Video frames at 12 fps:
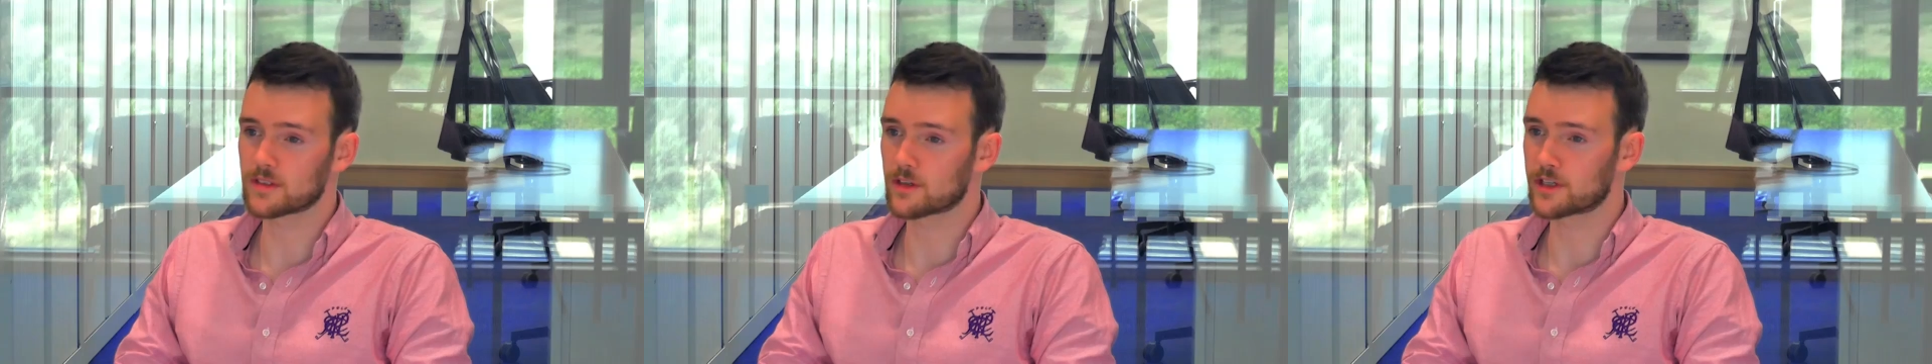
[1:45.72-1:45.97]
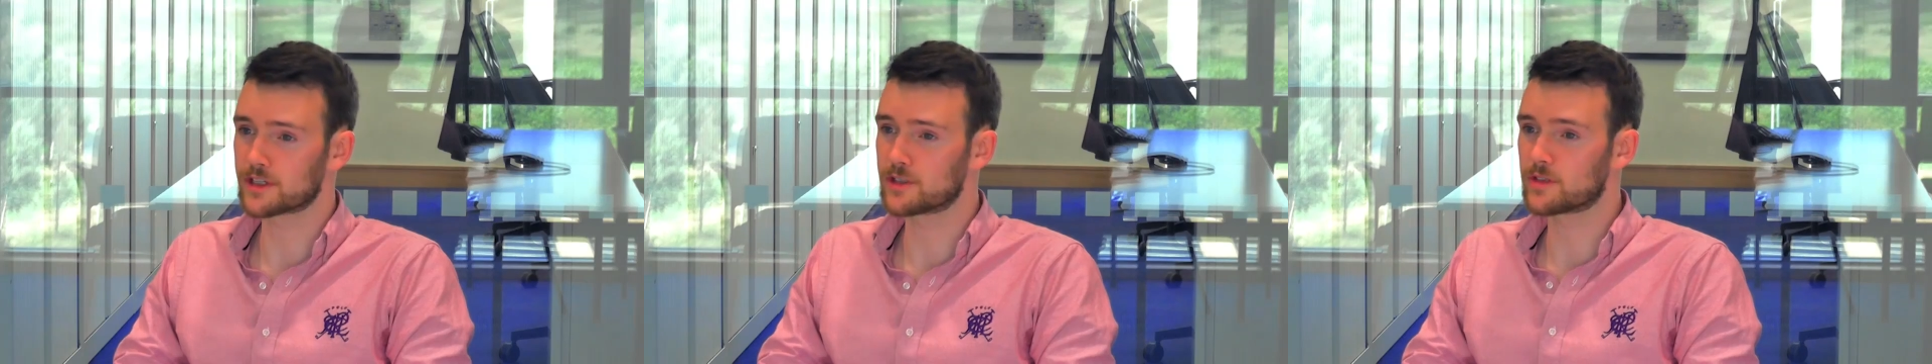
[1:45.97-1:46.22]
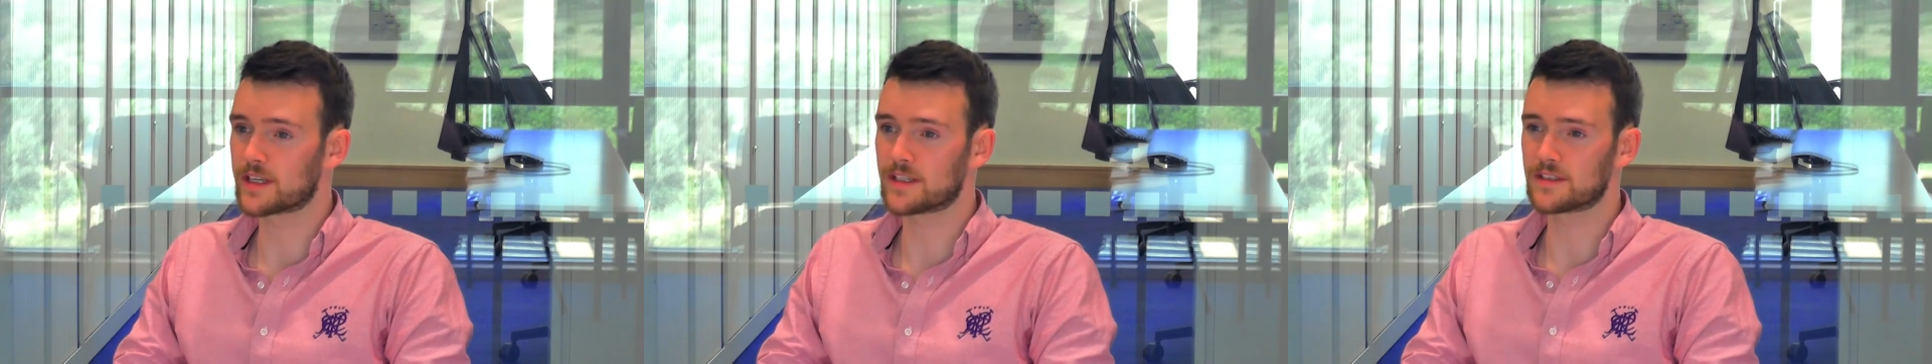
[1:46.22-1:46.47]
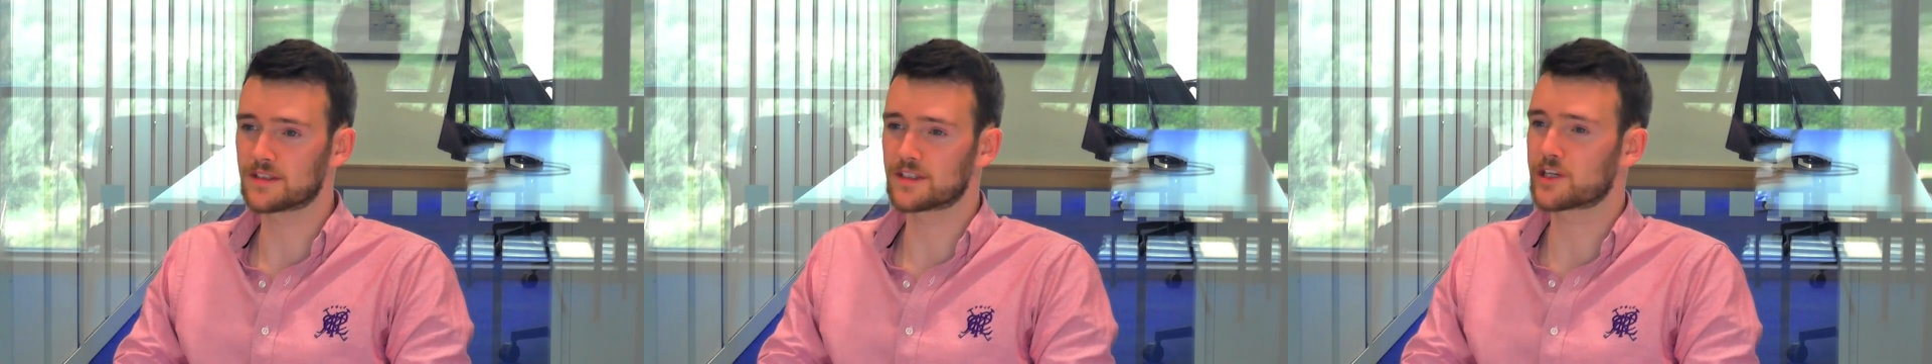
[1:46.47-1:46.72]
learning new
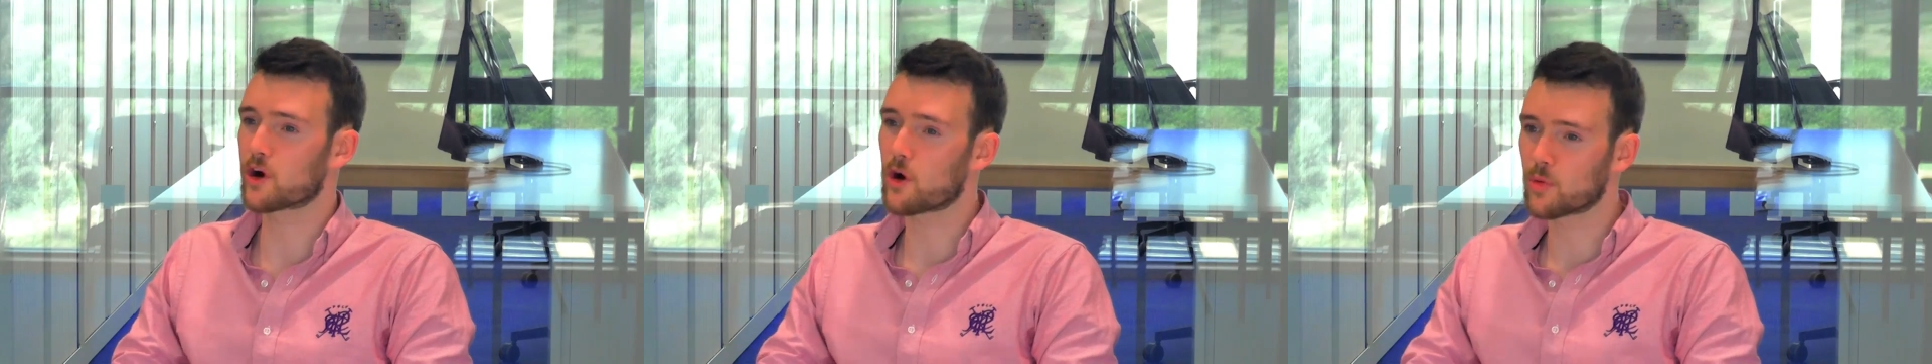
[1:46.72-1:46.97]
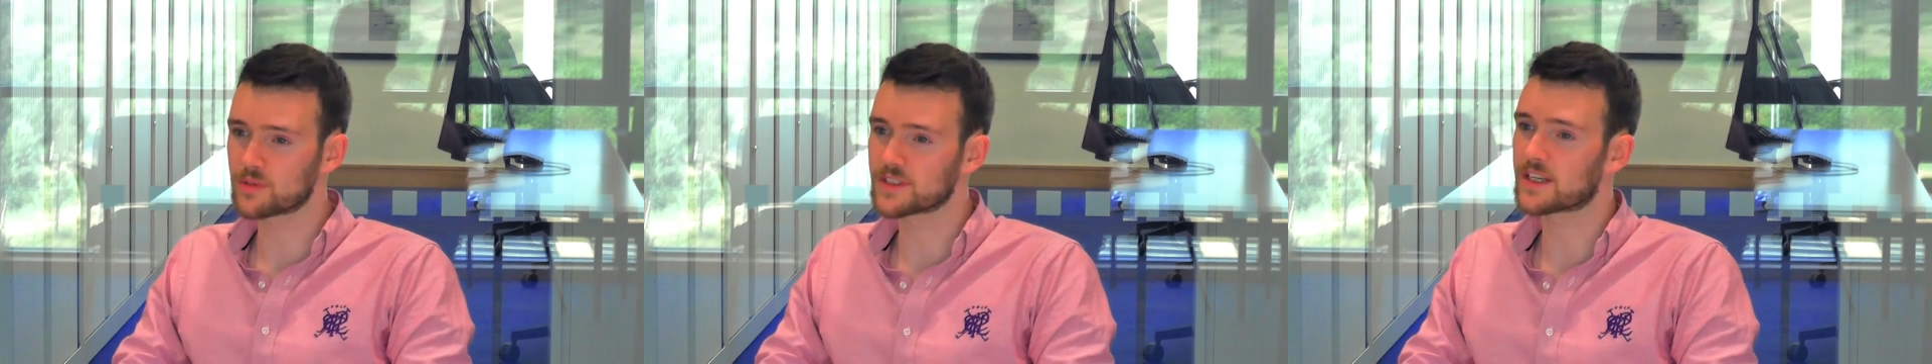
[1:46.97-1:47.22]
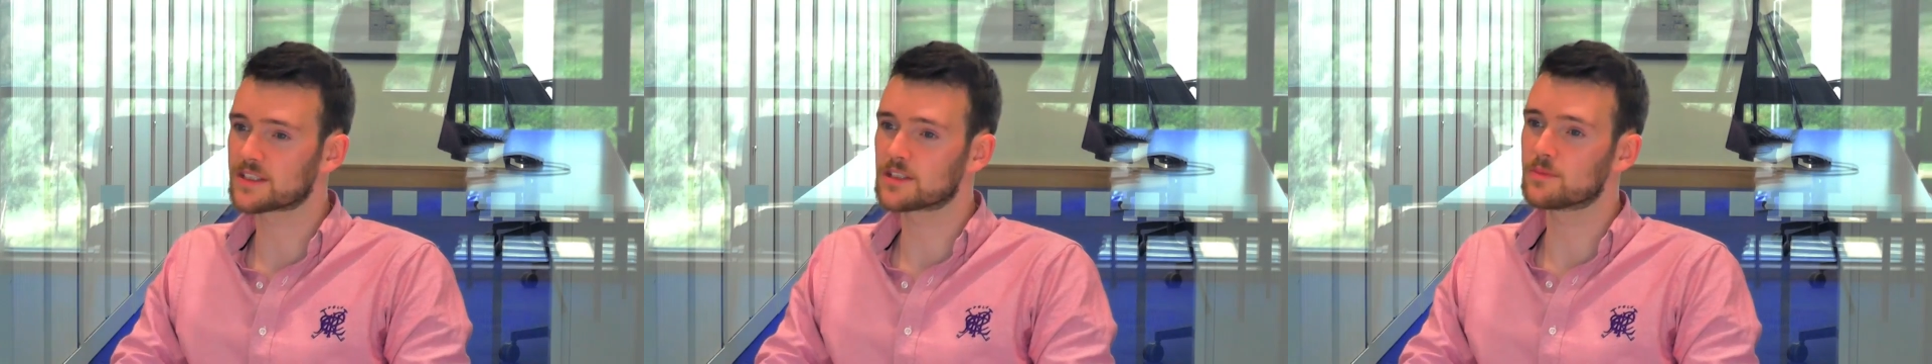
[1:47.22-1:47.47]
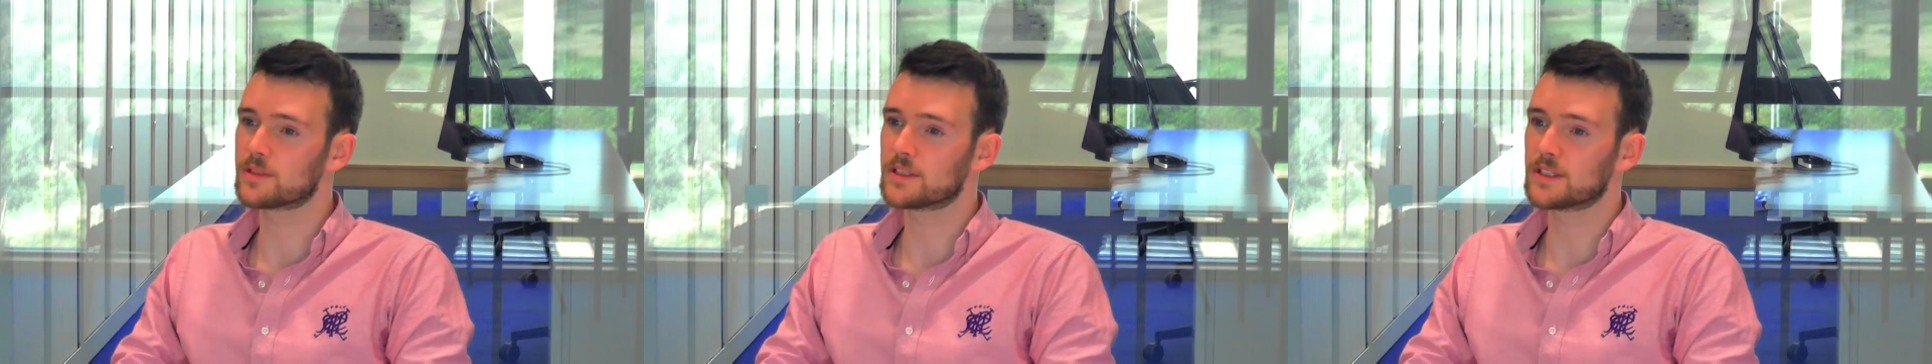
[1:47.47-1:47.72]
things and you're always asked
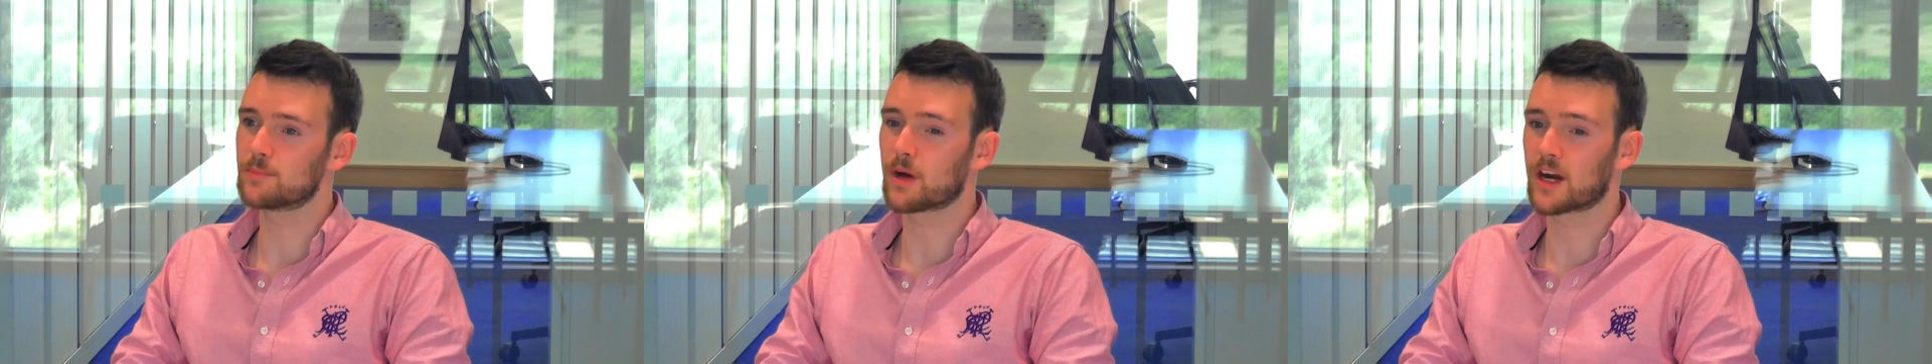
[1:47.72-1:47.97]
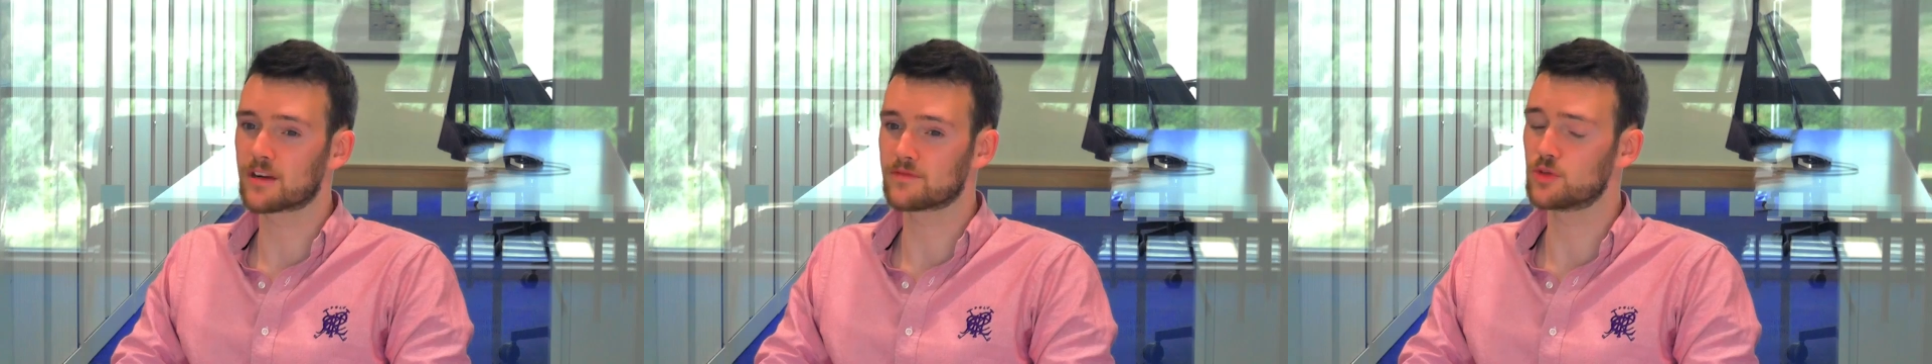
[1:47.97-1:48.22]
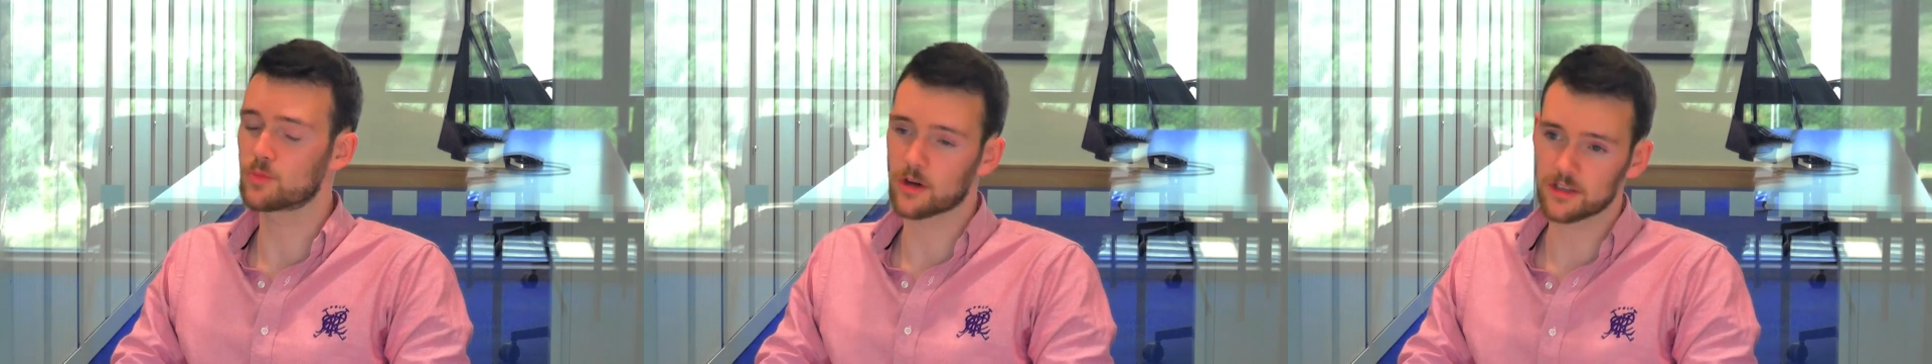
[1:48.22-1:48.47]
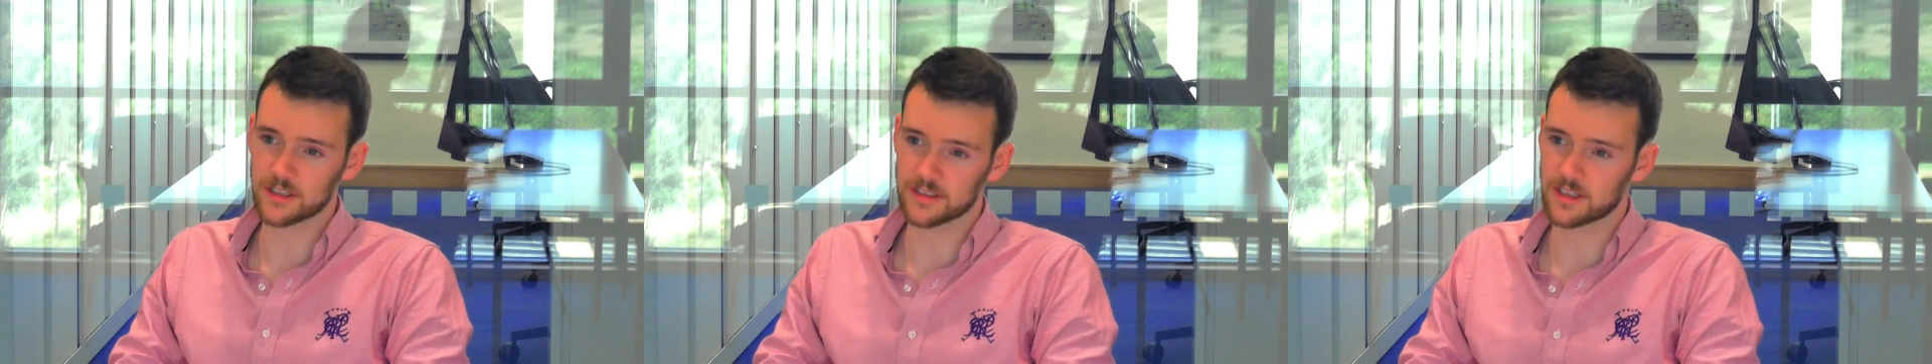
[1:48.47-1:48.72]
to be part of new
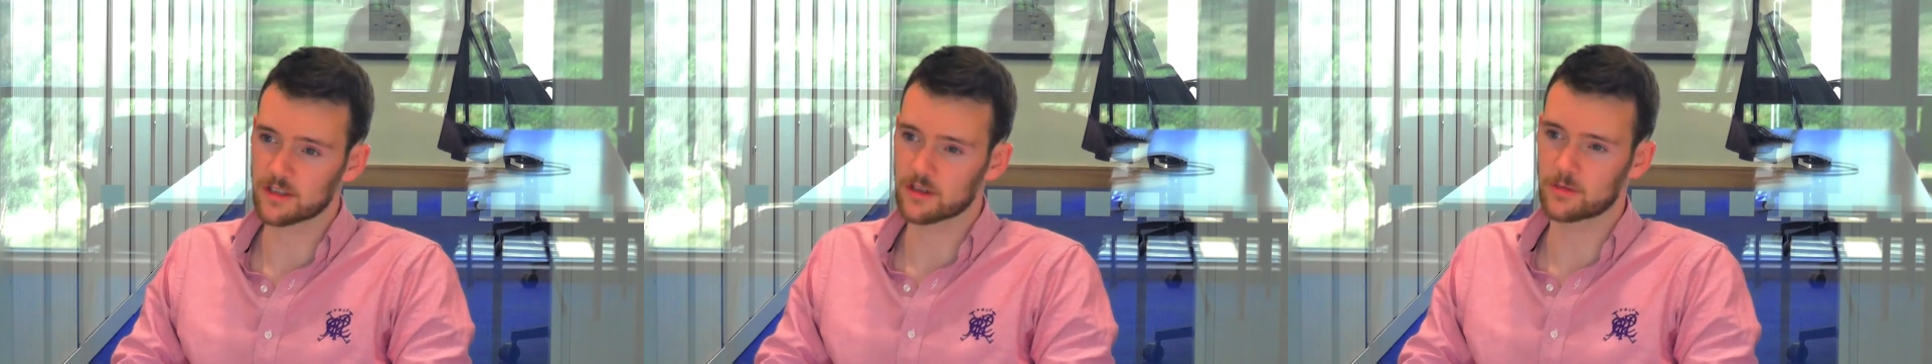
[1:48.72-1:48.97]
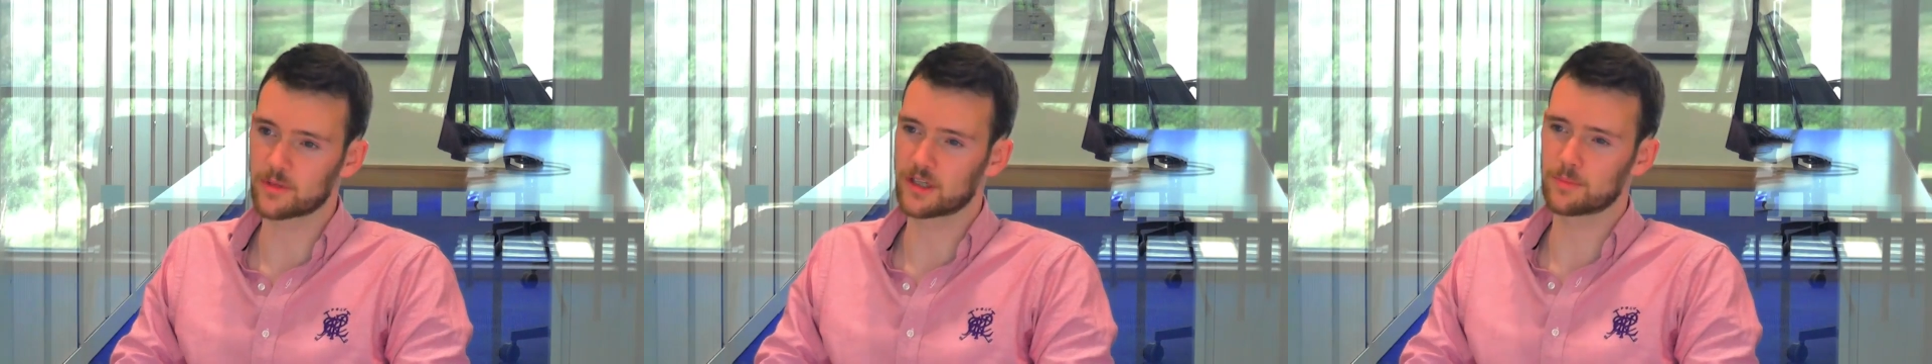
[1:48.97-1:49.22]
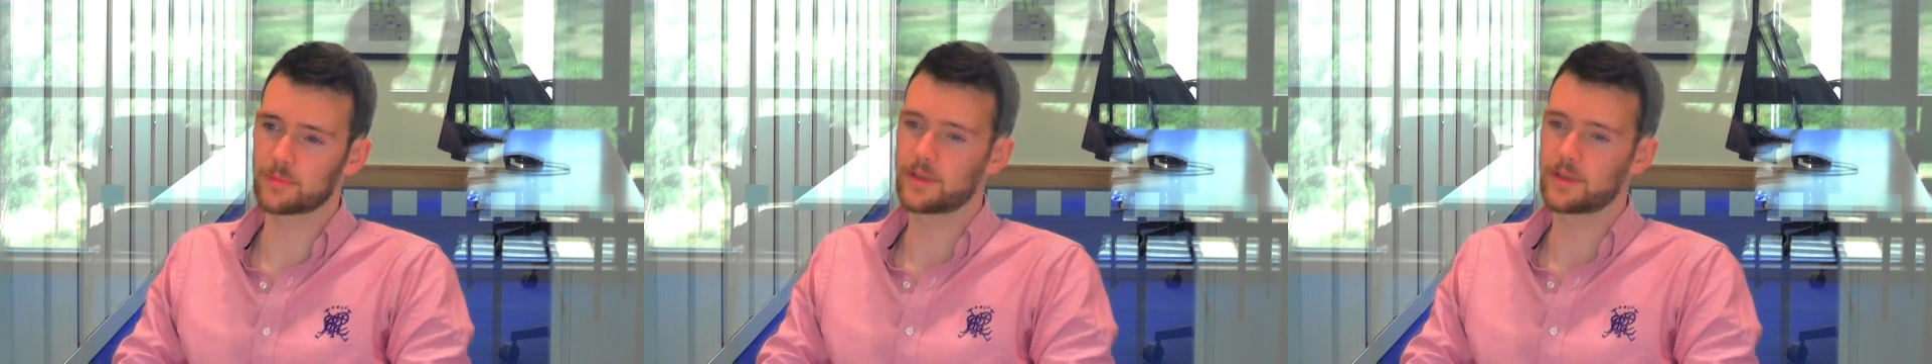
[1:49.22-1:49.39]
projects that are coming up.